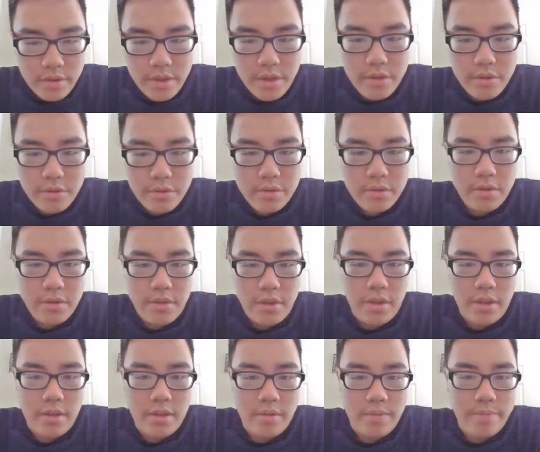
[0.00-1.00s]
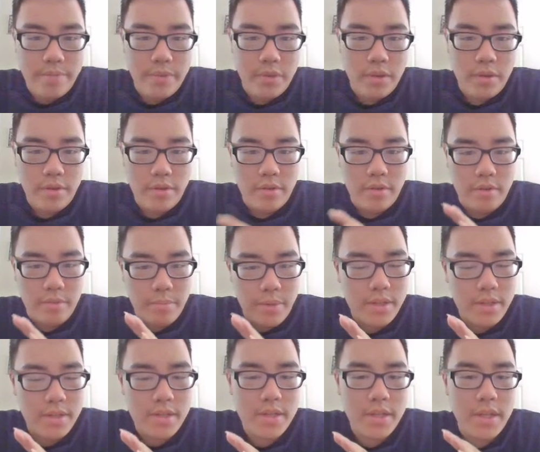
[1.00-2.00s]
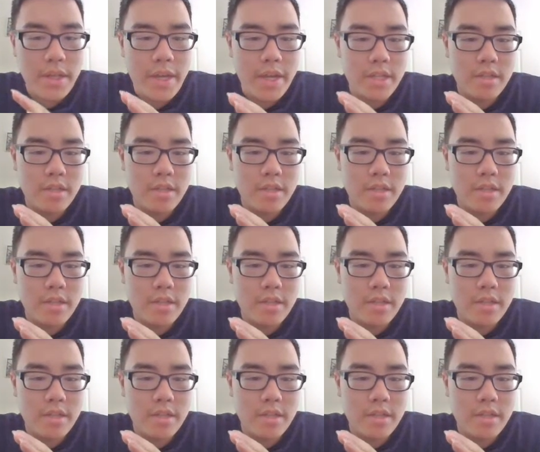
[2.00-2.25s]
news thing, PC,